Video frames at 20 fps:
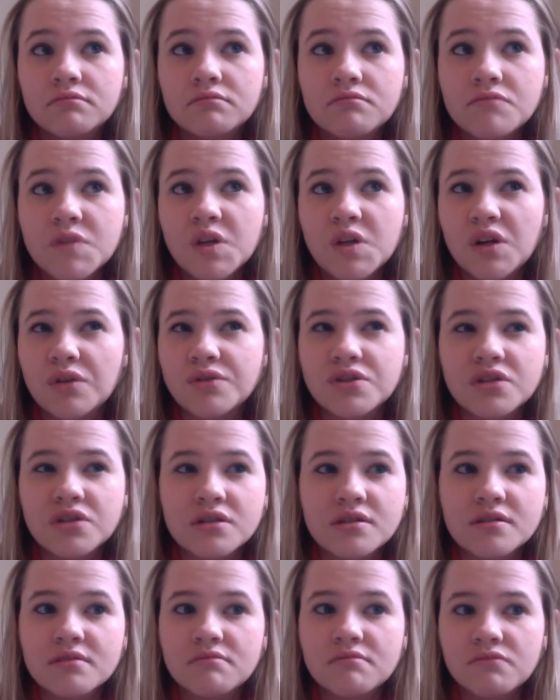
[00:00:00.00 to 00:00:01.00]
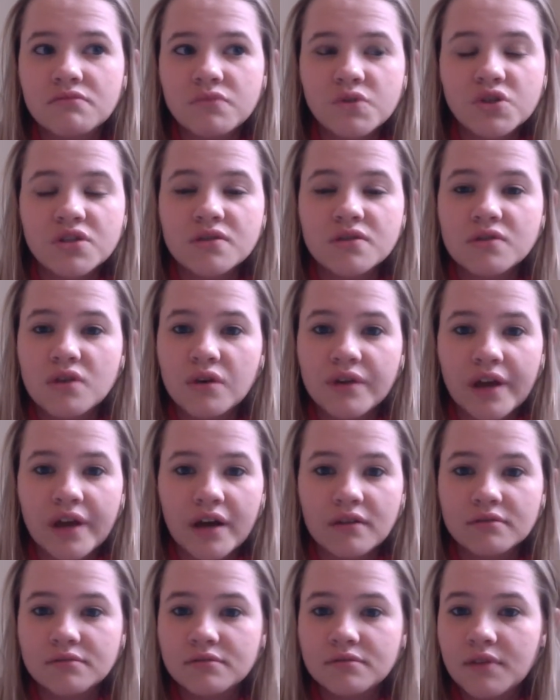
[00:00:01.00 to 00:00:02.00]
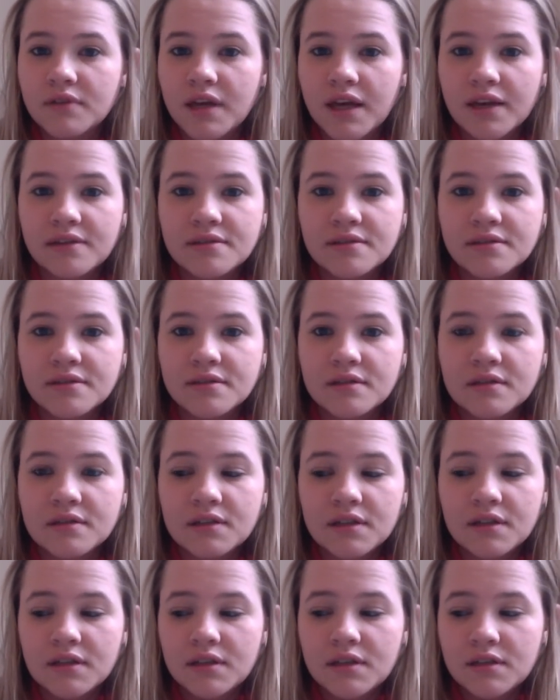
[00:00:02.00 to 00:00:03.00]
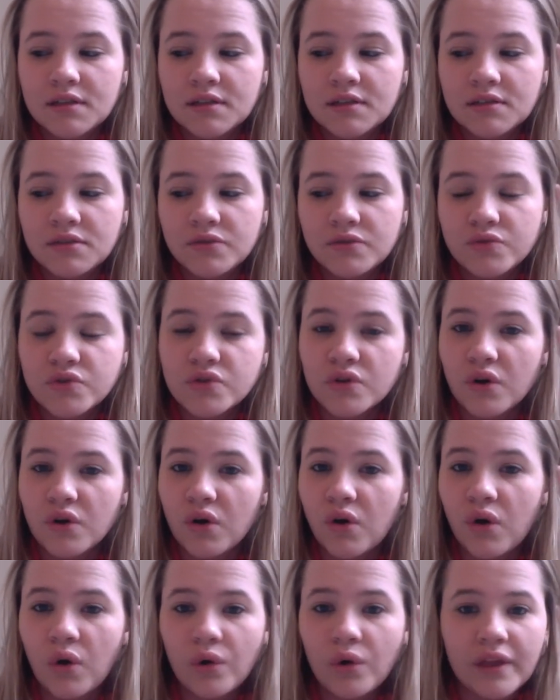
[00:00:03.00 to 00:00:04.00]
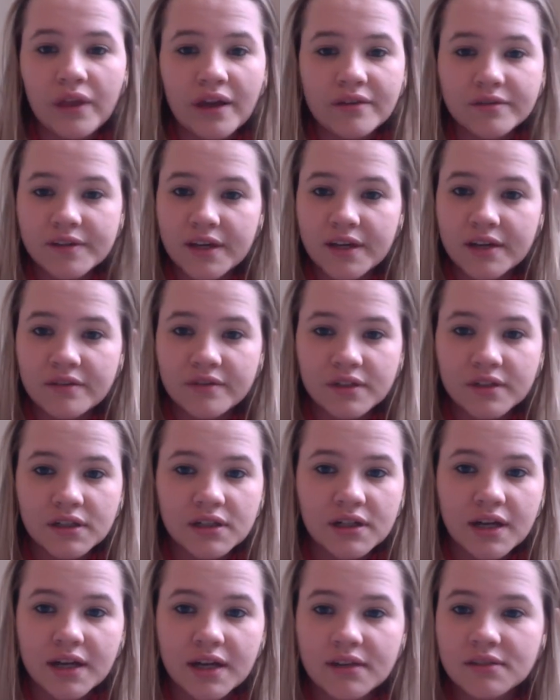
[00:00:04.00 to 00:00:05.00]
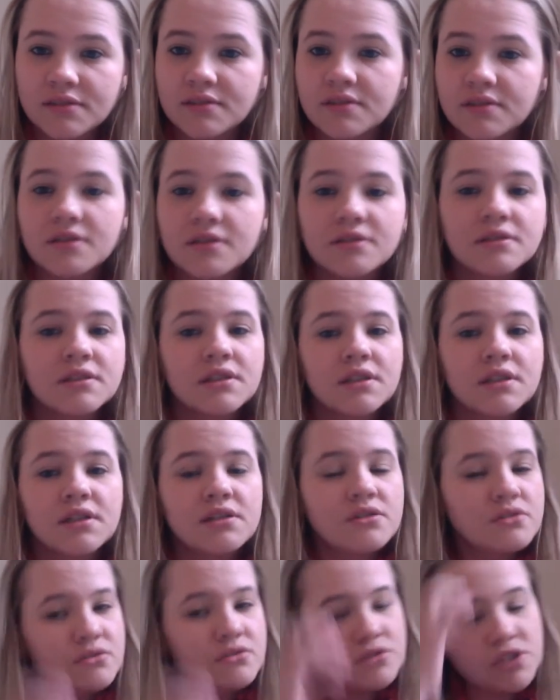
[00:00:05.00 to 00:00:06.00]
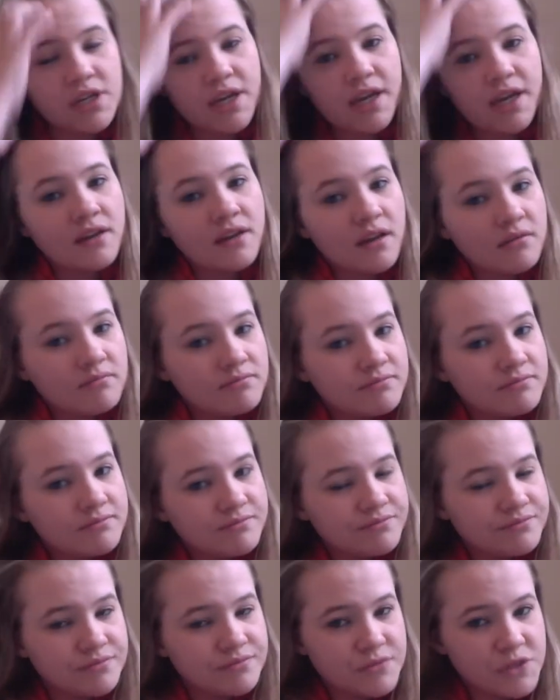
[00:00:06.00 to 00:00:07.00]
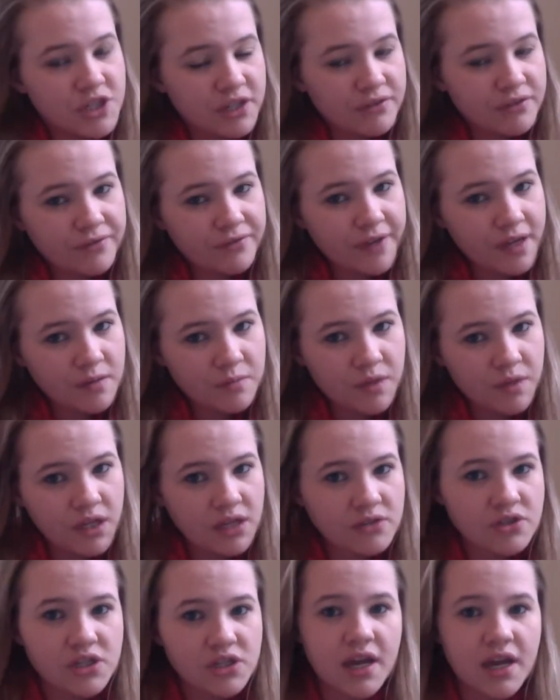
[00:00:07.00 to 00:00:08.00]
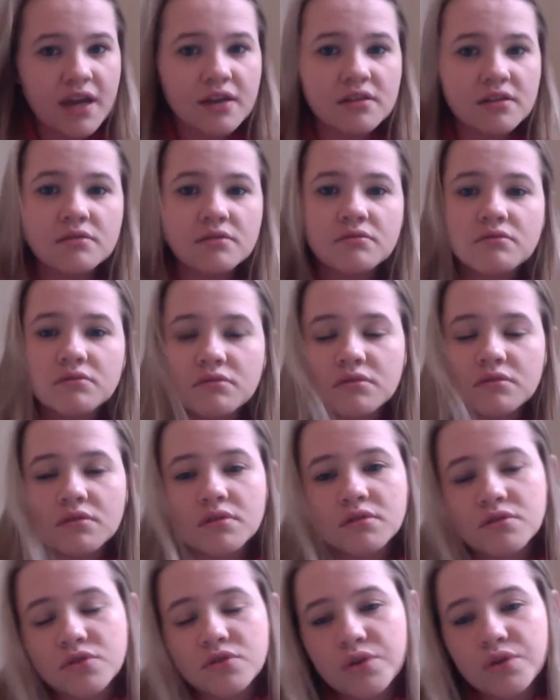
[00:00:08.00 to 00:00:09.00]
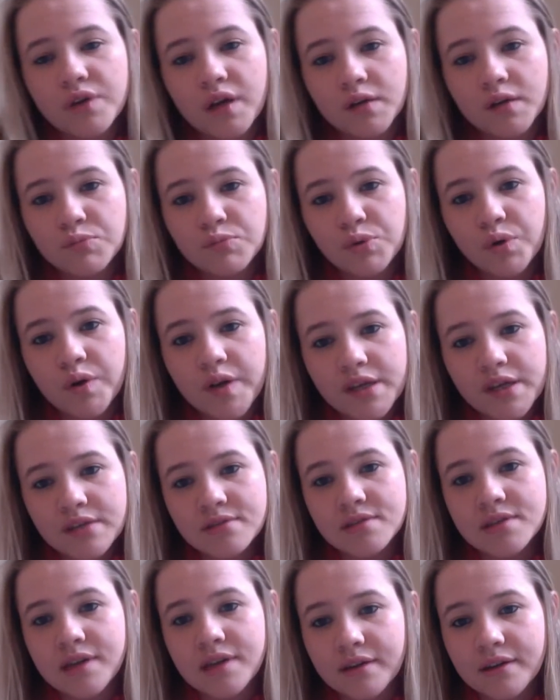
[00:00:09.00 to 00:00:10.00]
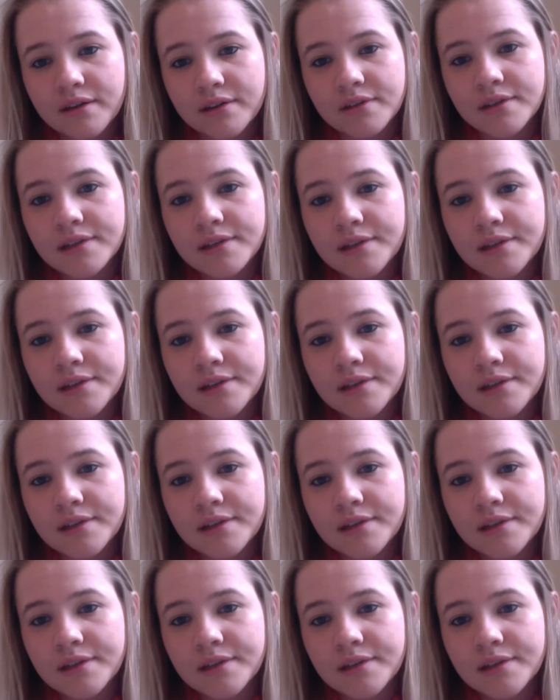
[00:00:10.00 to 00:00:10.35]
it's just she's so young and just her whole life ahead of her, and she had a family, she had 2 young boys, and